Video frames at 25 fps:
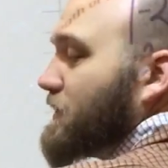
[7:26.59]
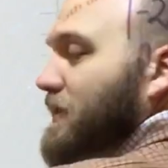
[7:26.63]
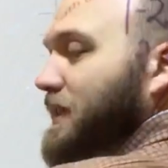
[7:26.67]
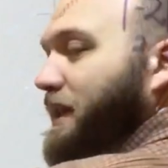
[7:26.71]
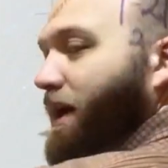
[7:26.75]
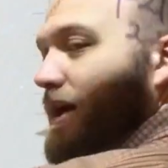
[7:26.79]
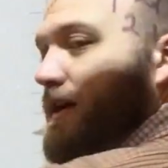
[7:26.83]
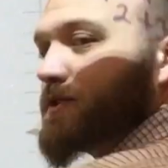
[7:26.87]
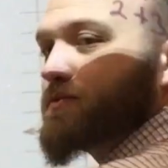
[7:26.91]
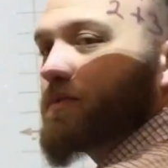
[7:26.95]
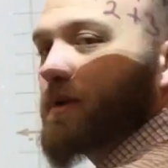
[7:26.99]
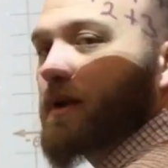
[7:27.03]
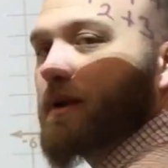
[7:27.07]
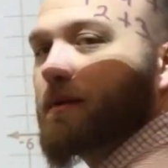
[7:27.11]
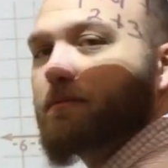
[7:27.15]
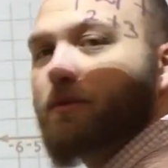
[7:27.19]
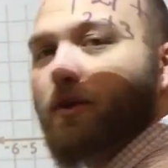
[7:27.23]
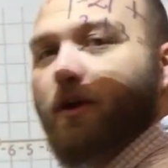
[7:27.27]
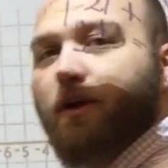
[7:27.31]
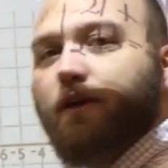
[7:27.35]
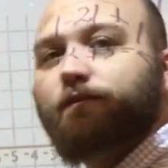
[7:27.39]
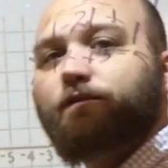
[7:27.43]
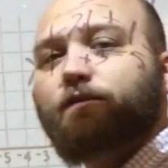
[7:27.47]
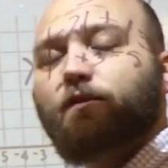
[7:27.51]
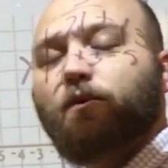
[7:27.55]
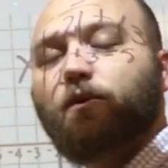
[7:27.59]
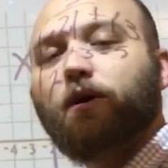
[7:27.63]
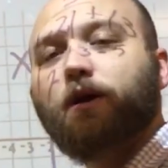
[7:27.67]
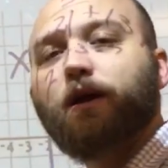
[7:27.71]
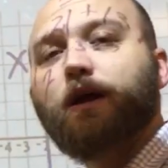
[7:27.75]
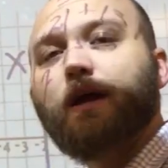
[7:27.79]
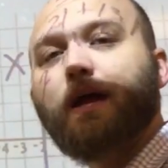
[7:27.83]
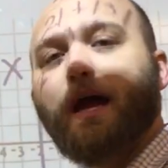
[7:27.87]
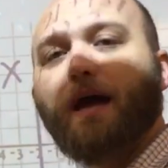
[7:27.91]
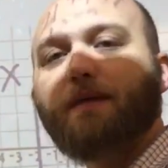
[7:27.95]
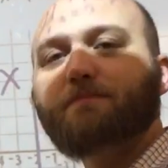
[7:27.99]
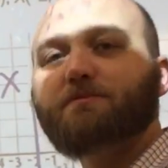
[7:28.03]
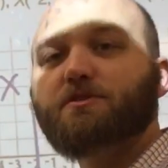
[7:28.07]
there's what I'm looking
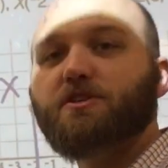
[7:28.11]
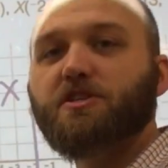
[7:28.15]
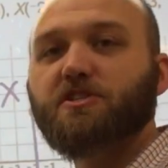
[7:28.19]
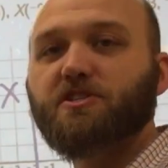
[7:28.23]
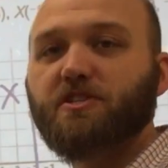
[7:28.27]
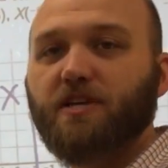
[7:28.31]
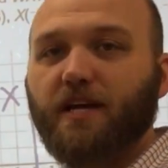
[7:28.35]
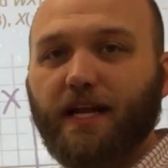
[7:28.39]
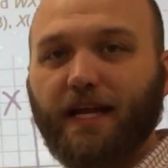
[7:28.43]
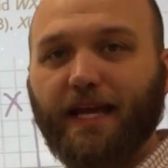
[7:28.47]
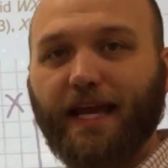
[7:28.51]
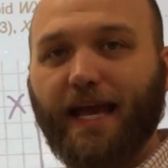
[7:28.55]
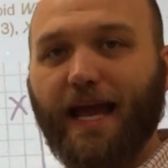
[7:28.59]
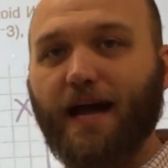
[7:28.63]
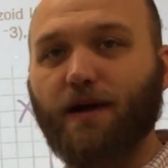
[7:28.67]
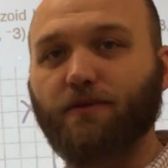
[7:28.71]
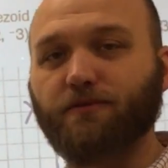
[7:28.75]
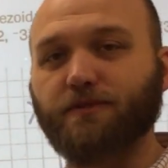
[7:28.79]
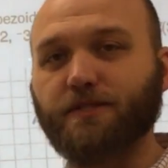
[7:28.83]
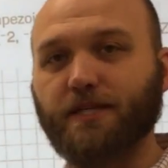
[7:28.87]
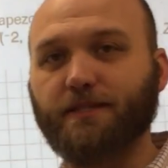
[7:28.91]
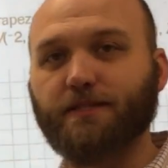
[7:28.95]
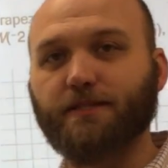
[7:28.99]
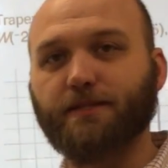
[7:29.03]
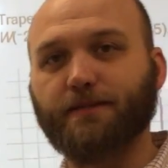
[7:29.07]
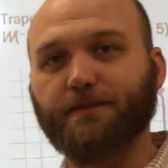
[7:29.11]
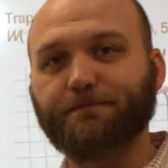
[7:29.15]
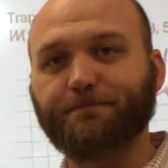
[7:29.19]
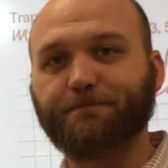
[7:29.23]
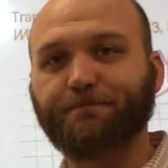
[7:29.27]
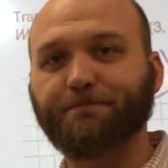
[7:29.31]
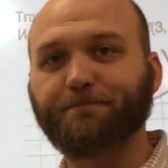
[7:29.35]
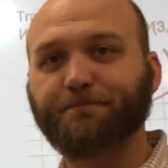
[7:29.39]
for. I'm just going to count it.